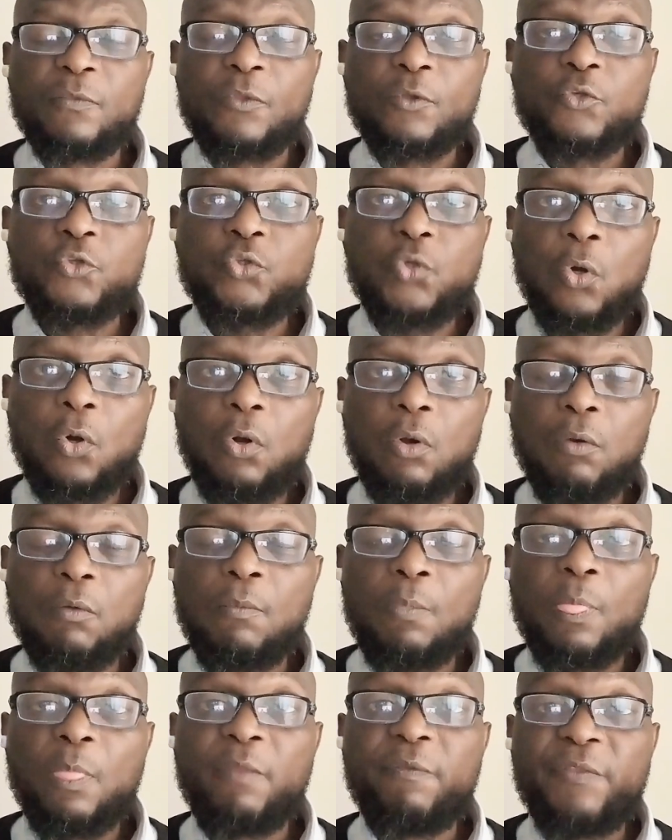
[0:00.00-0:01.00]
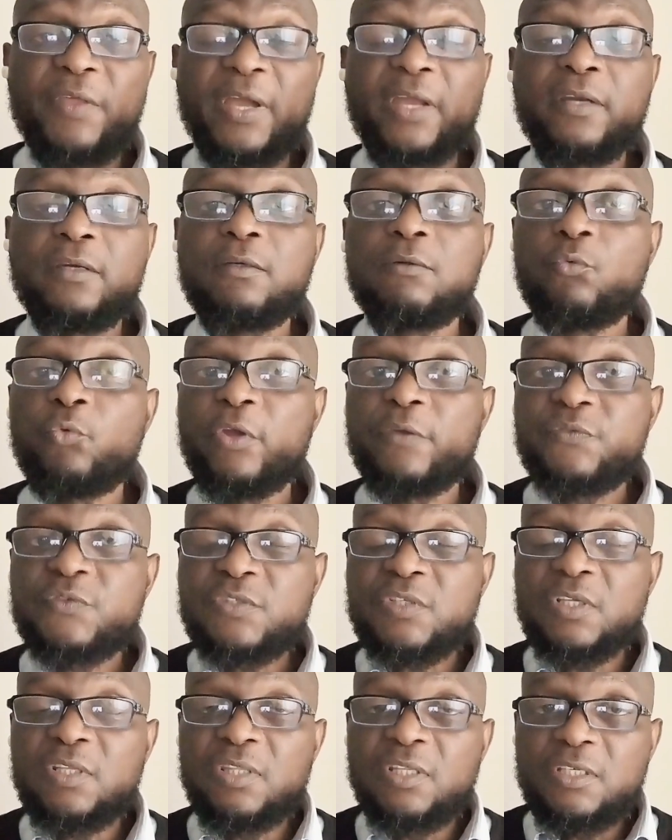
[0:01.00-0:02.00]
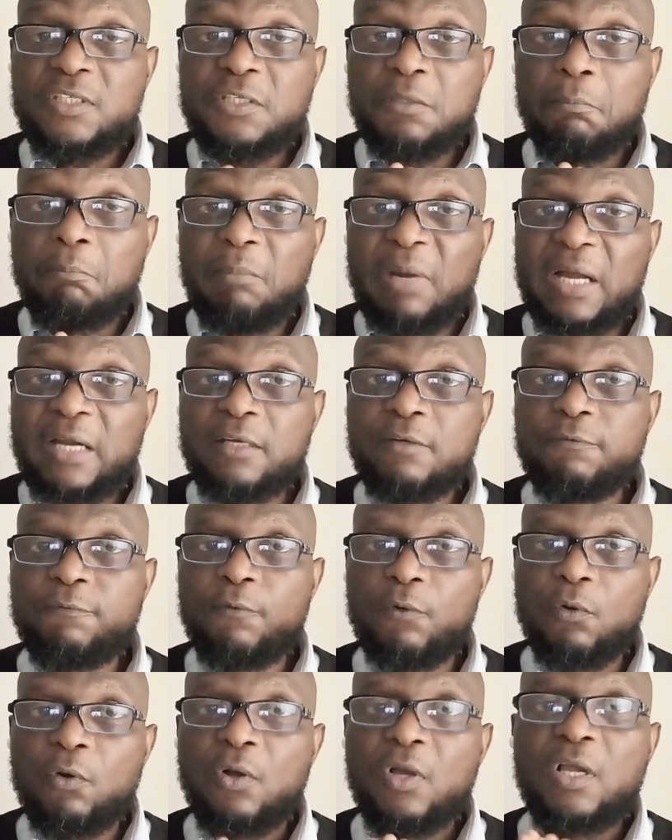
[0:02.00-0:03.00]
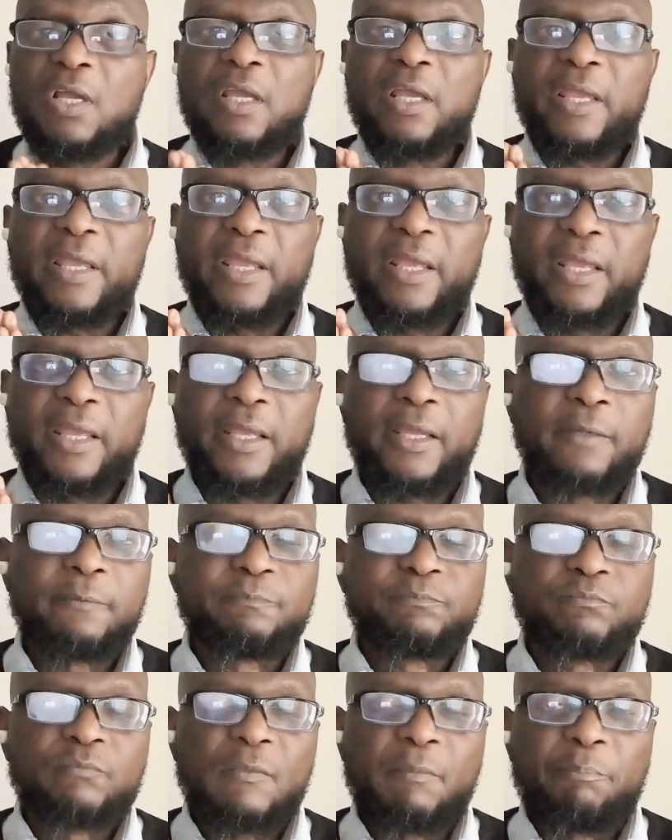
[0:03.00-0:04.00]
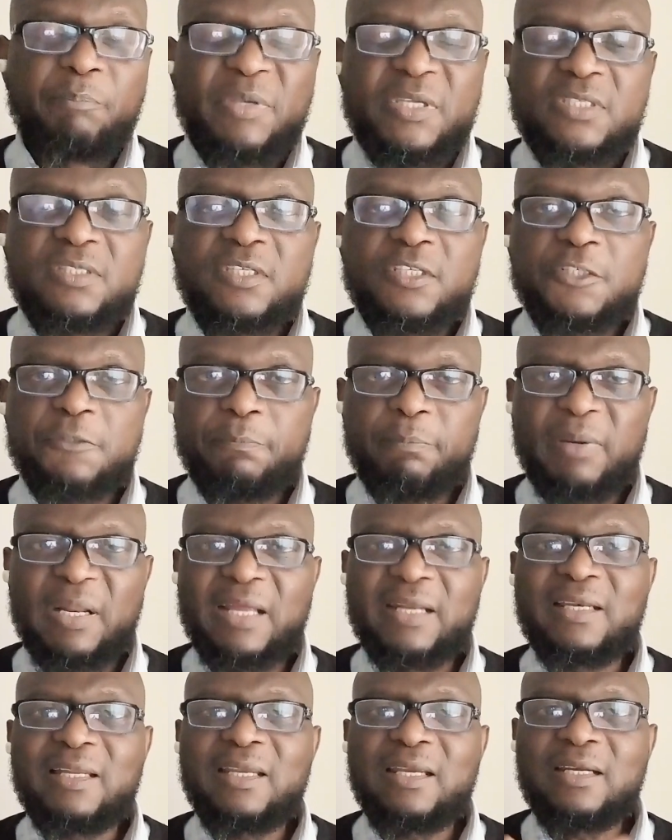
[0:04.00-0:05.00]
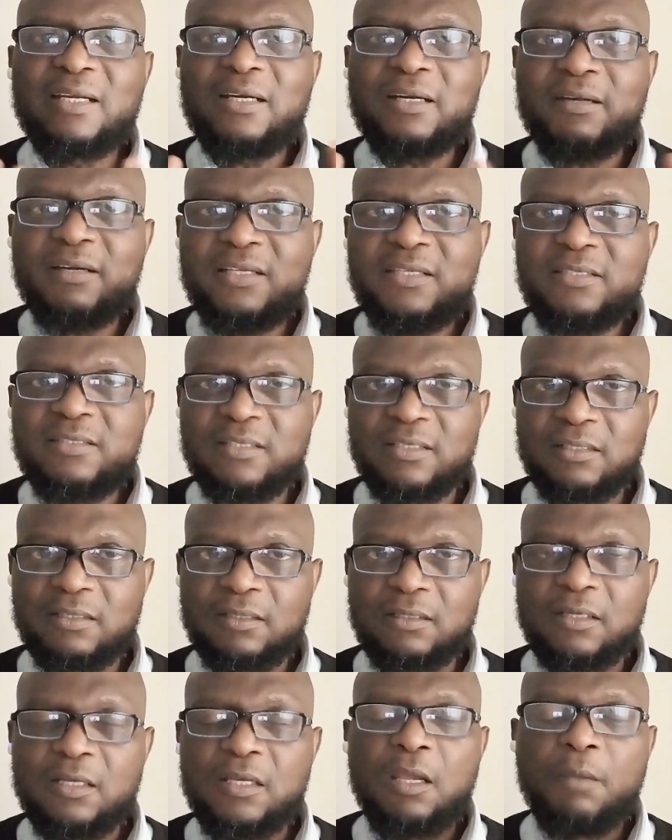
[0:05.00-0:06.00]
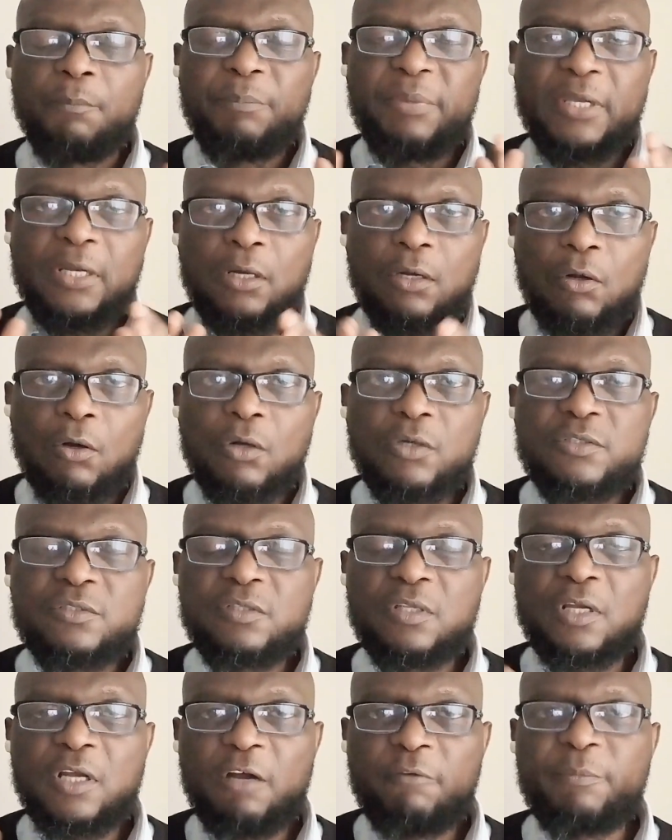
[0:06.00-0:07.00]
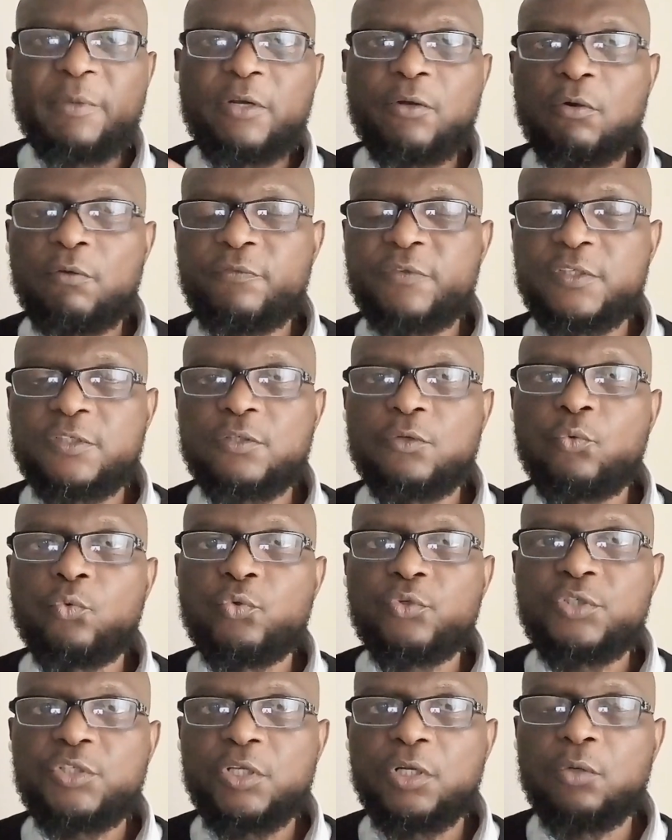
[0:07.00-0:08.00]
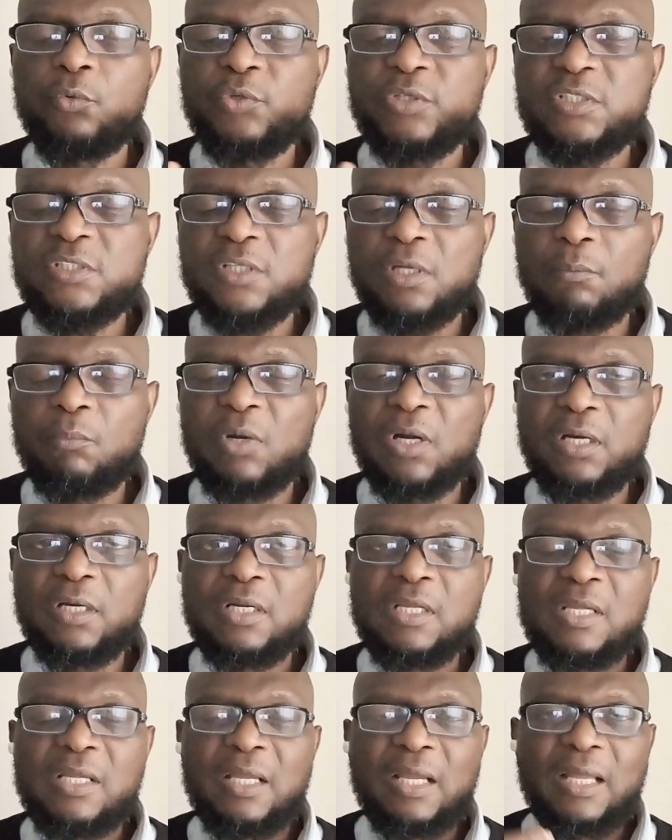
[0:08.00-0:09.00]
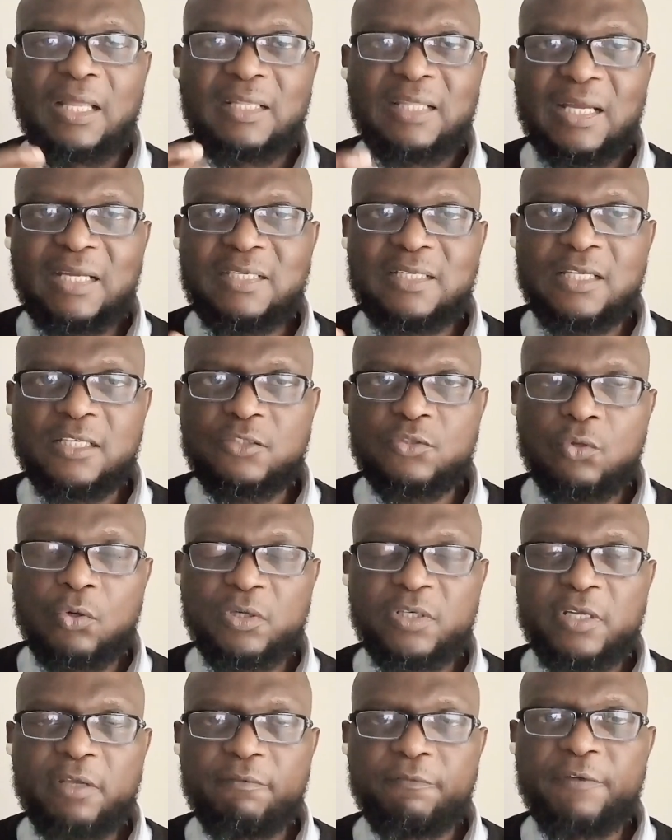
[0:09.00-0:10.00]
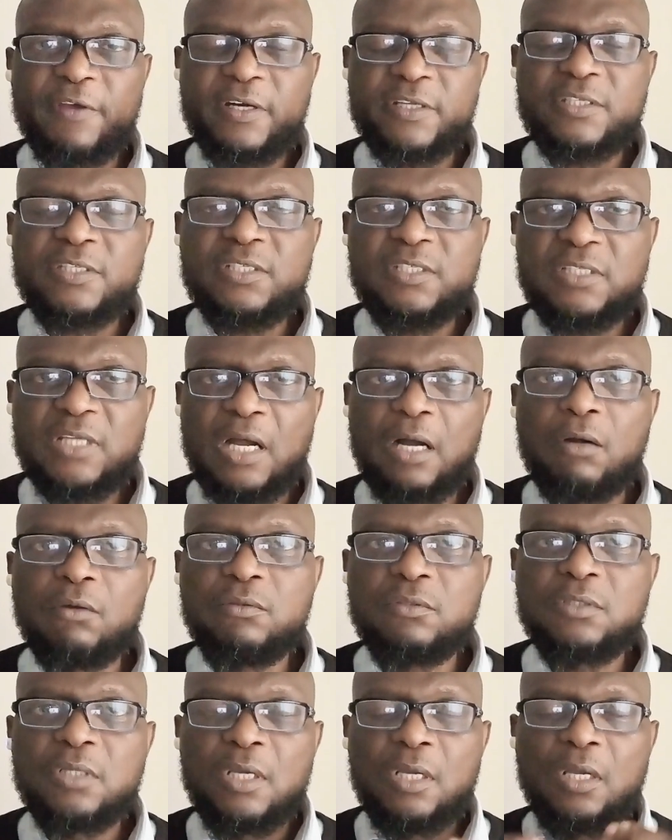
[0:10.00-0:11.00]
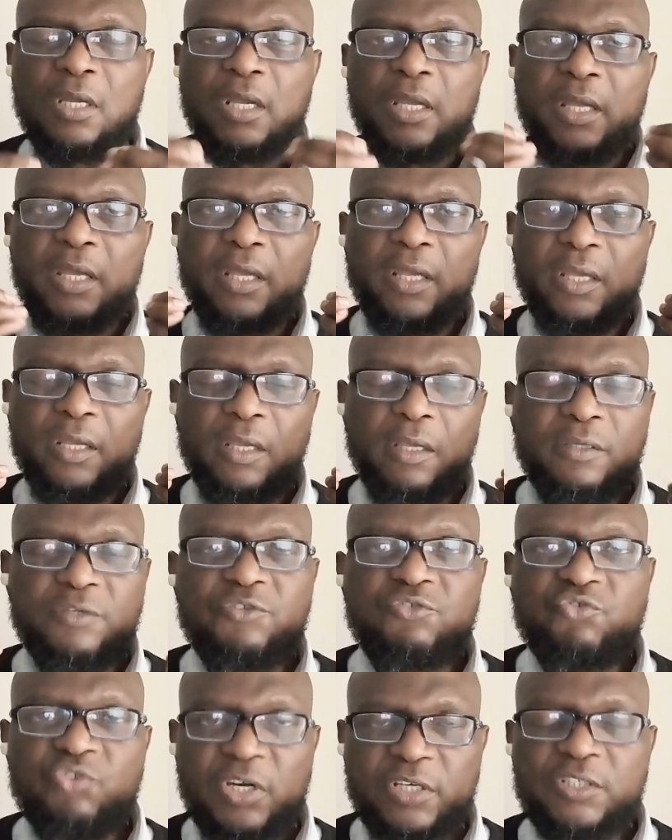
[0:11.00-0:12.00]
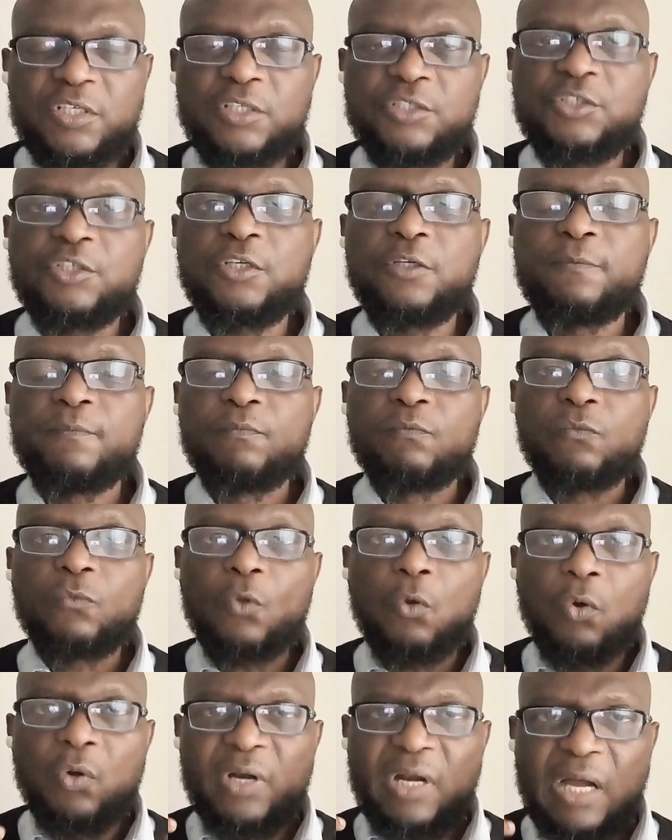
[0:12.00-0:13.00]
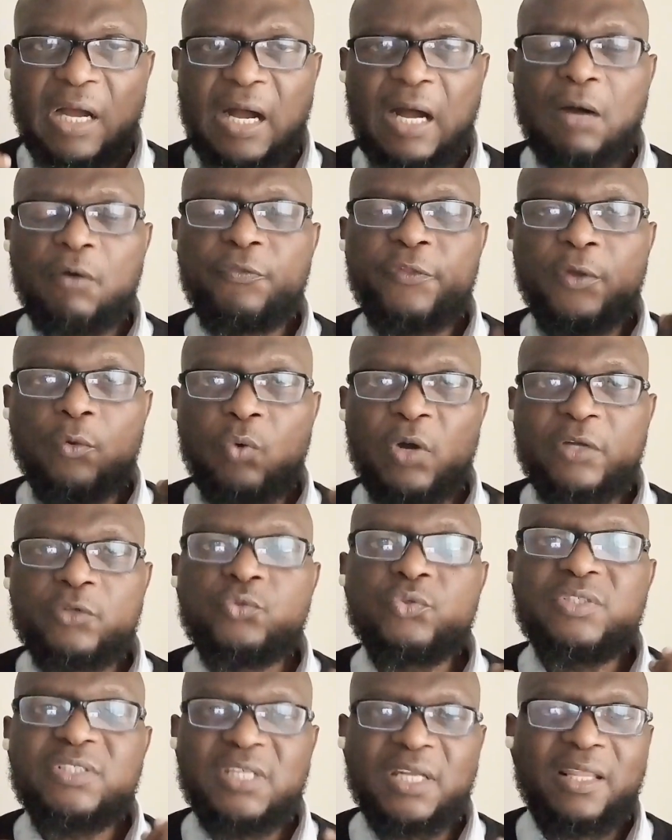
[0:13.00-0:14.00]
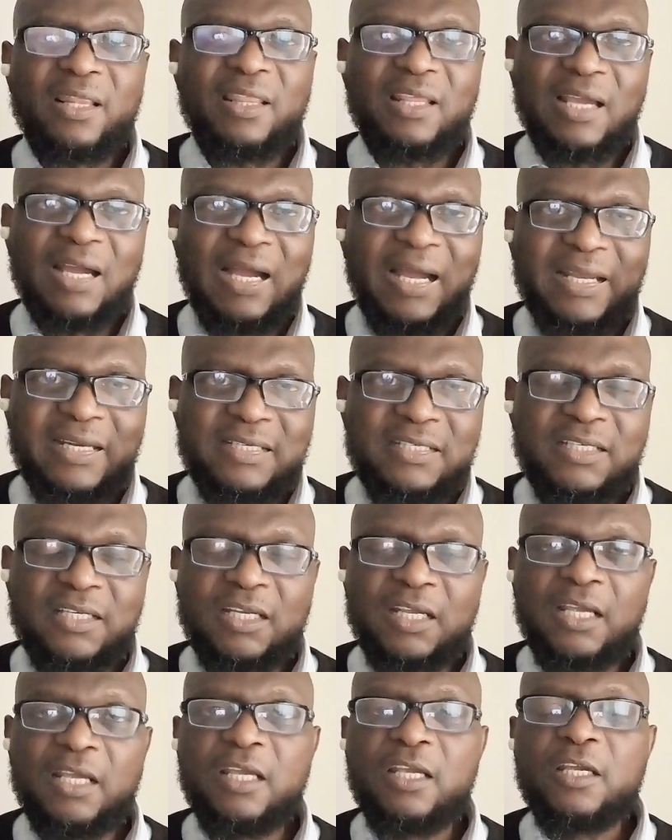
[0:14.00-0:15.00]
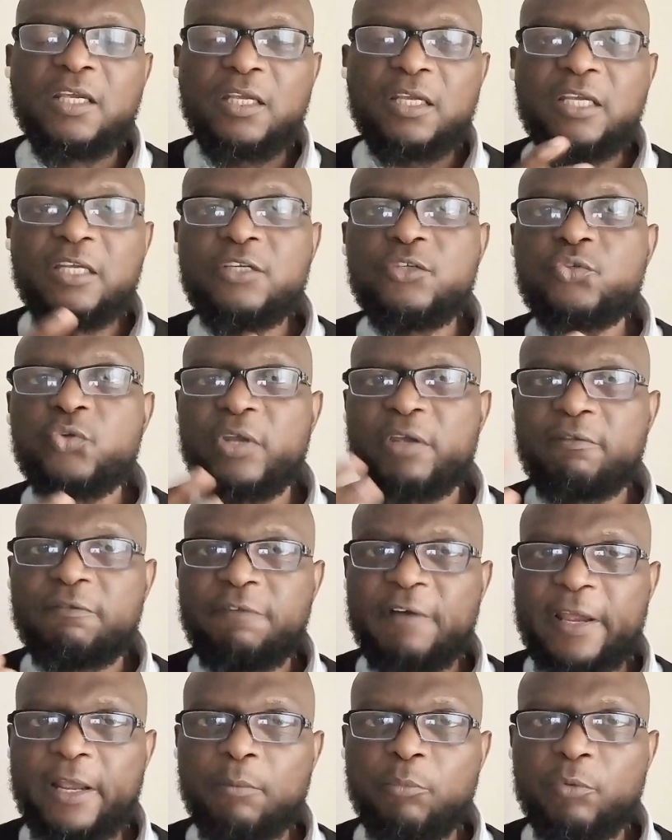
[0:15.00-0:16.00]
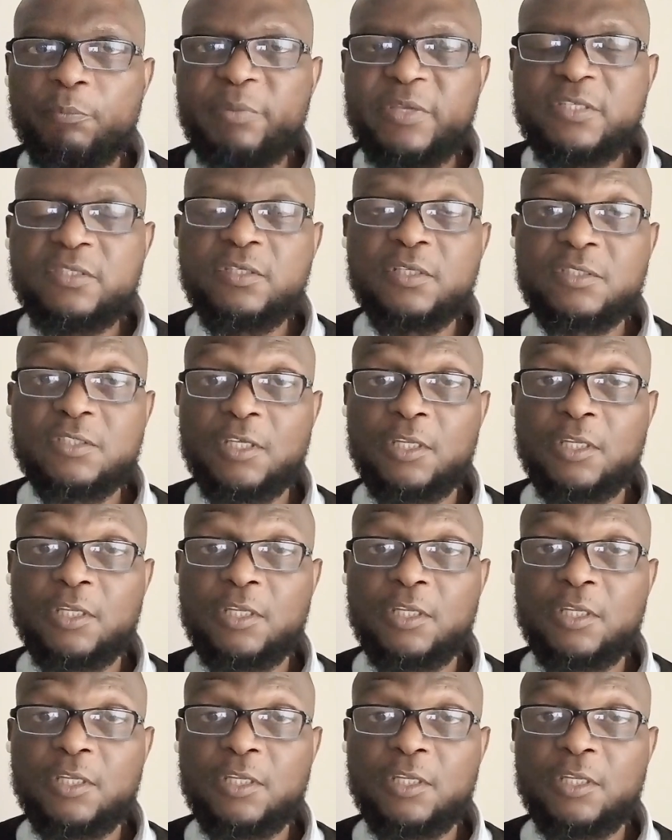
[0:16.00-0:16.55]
So then we have seen the demand for a business plan increasing because the government obviously will deal with someone that has got a very sound strategy on how they want to turn their idea into a viable business.